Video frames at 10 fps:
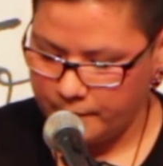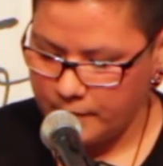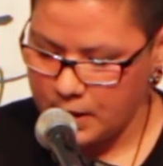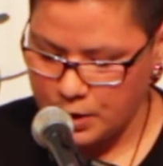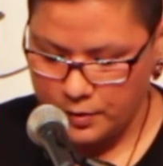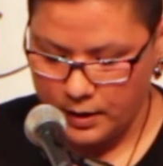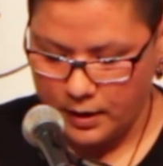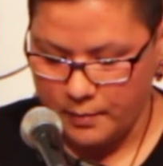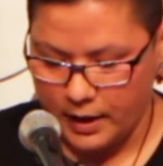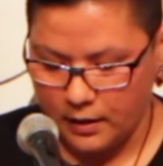History
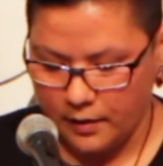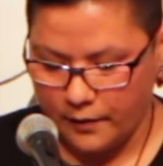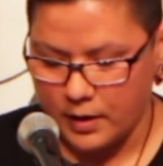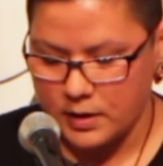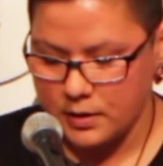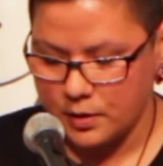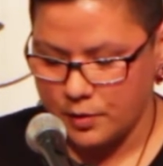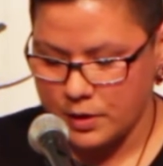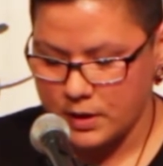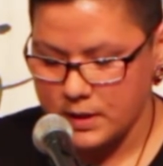in many of our
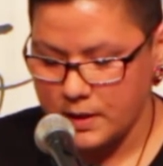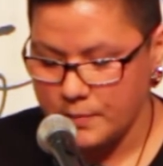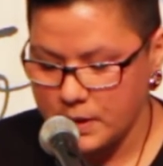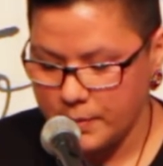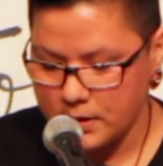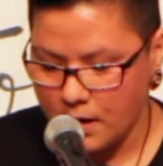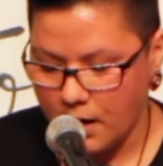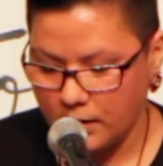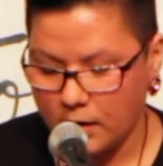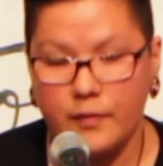institutions seems to be
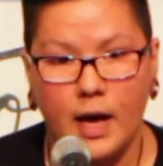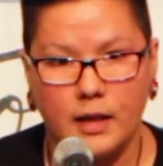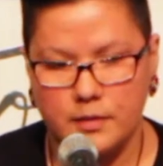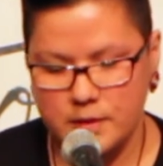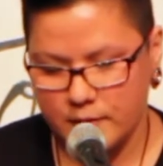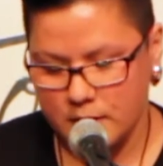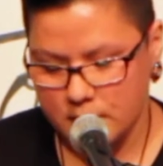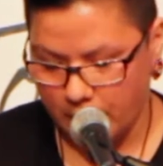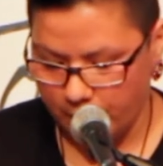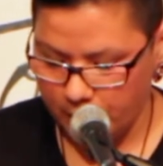taught on values of
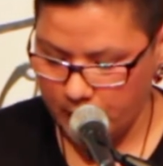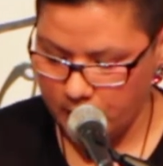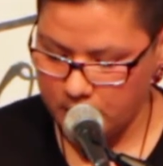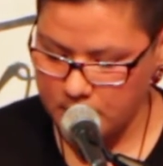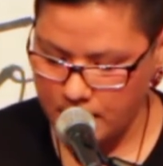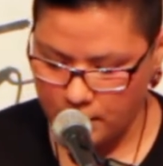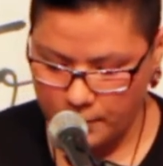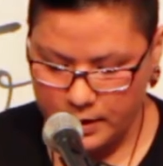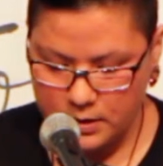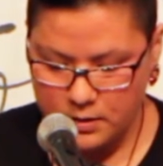discovery,
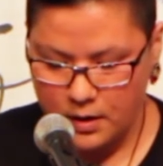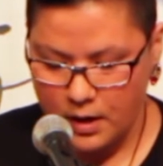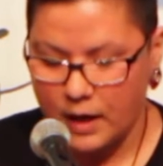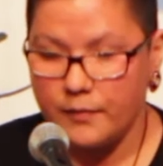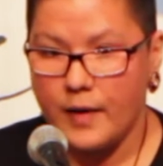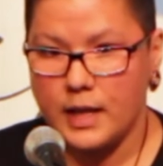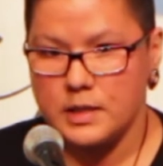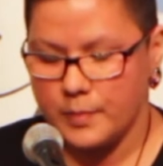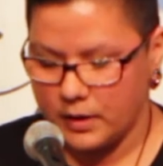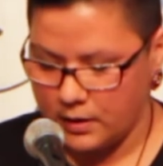settlement,
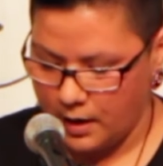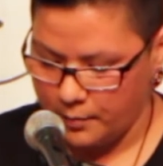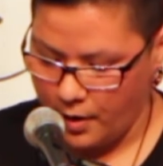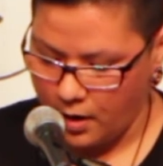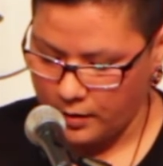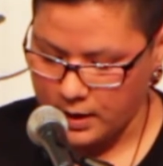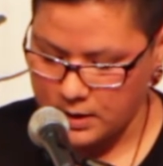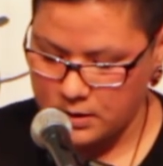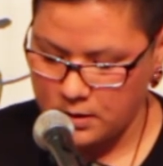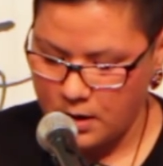advancement, and
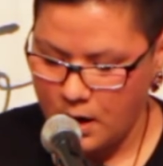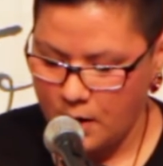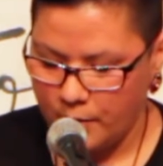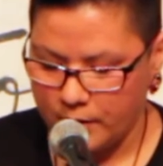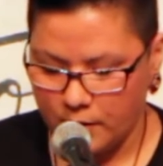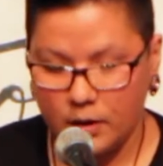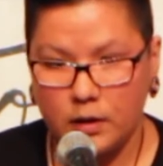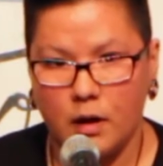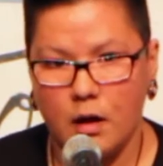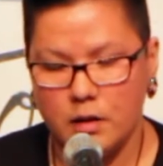progress without
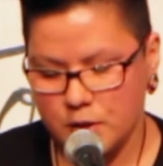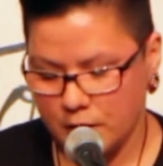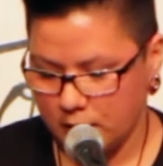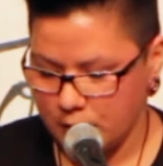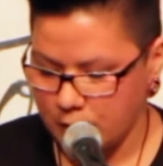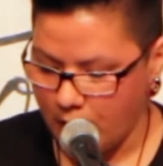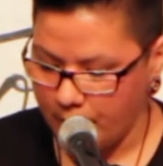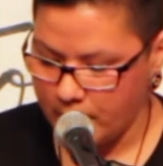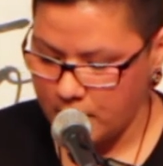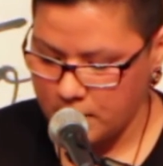acknowledging the
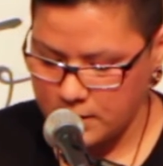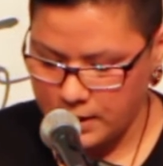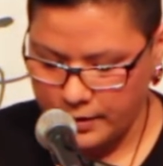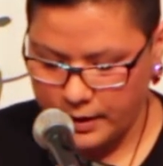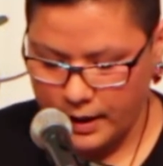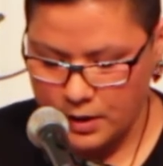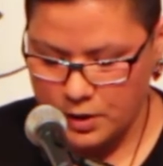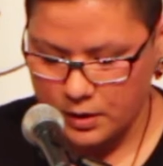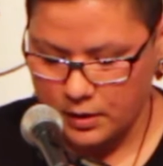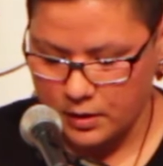trauma,
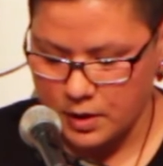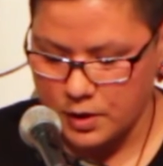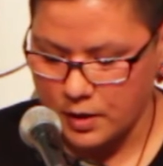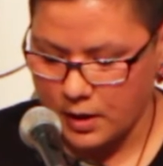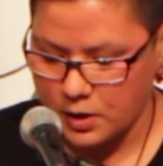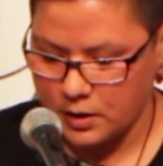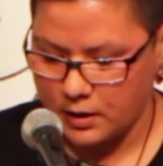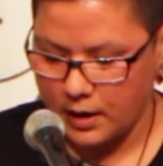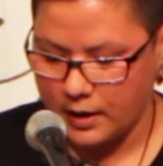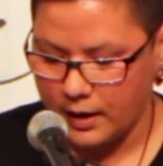segregation,
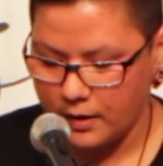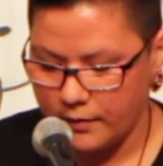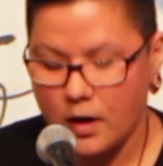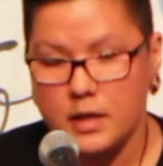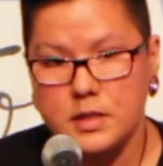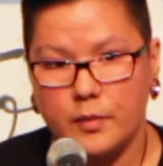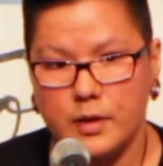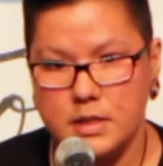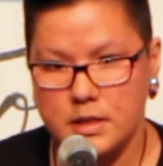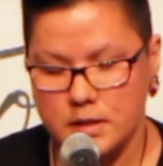destruction, and negative
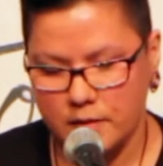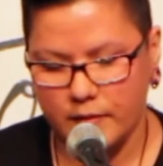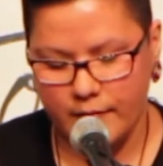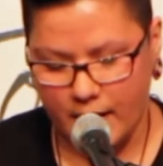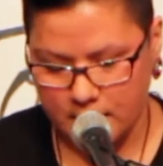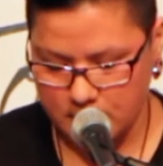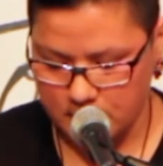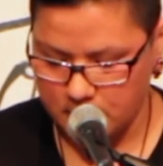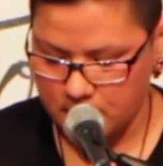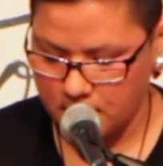consequences of
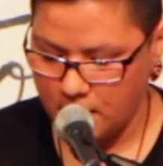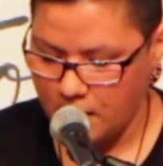advances.